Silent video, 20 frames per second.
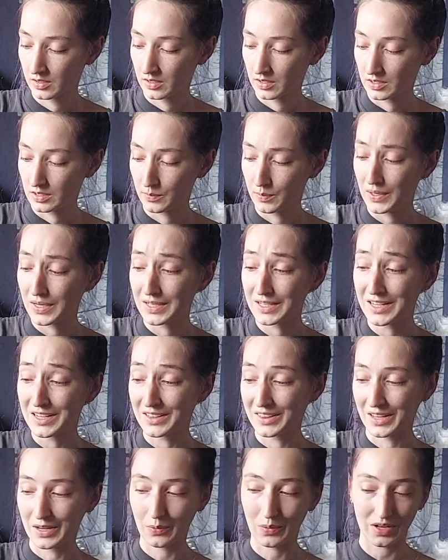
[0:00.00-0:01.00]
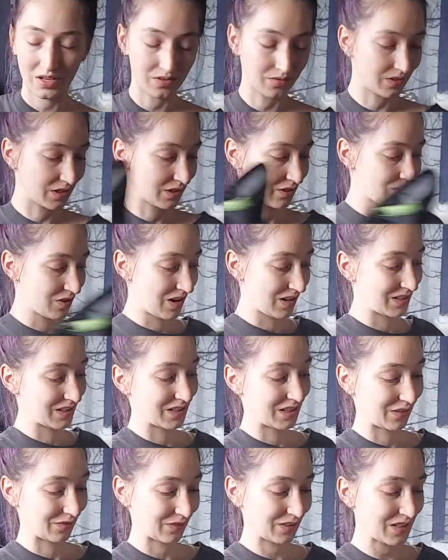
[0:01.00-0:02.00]
depending on like what you've extracted.
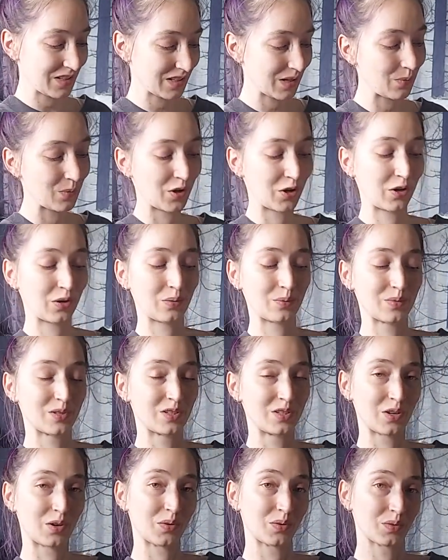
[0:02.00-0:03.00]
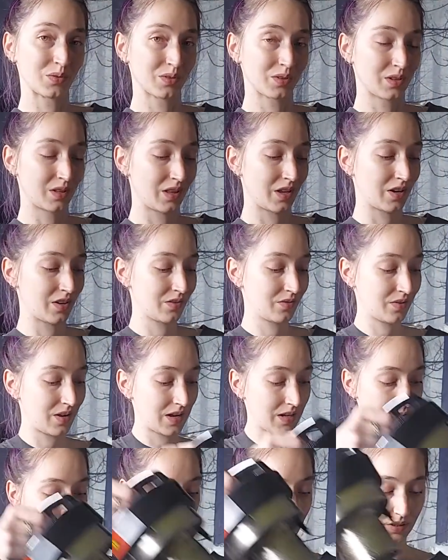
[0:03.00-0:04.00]
Definitely some herbs don't
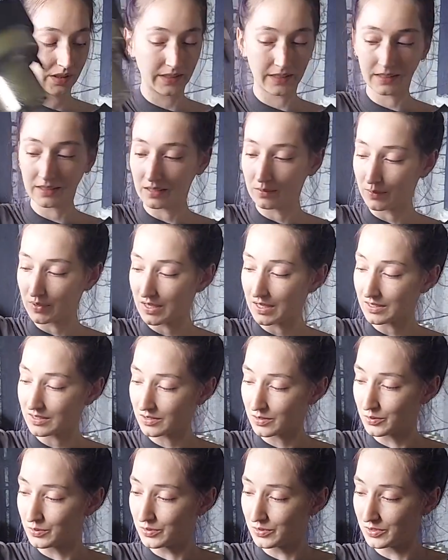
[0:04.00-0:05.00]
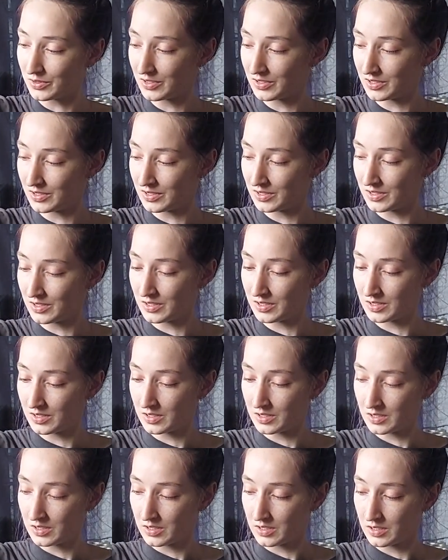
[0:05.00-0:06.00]
clarify completely, but that's cool.
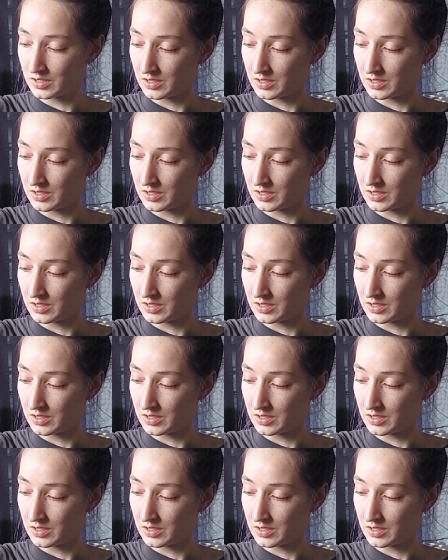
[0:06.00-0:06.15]
Oh